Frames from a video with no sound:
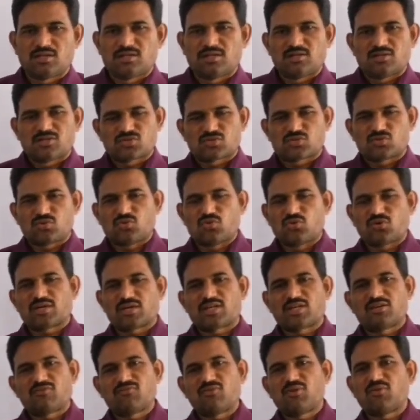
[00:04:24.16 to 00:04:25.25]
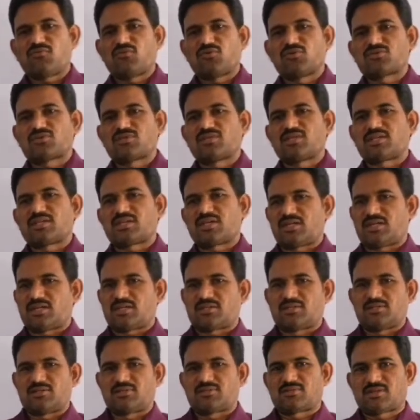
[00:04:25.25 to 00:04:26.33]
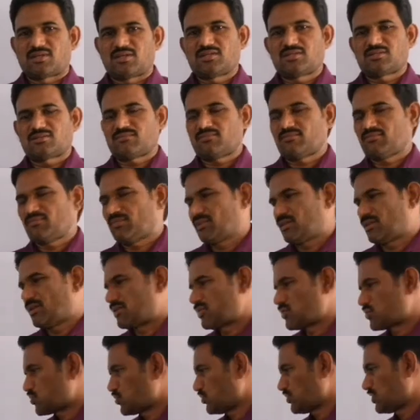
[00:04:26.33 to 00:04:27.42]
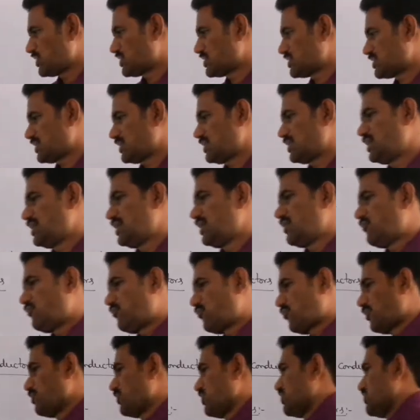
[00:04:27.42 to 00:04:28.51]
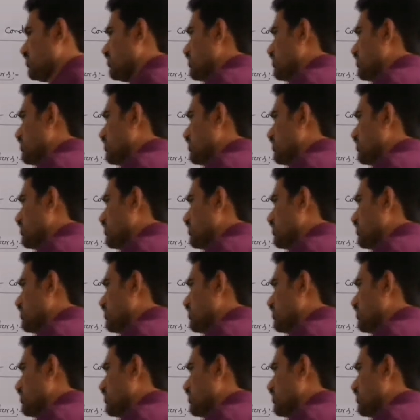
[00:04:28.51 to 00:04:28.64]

So no current will flow through that conductors, right? And so that from that you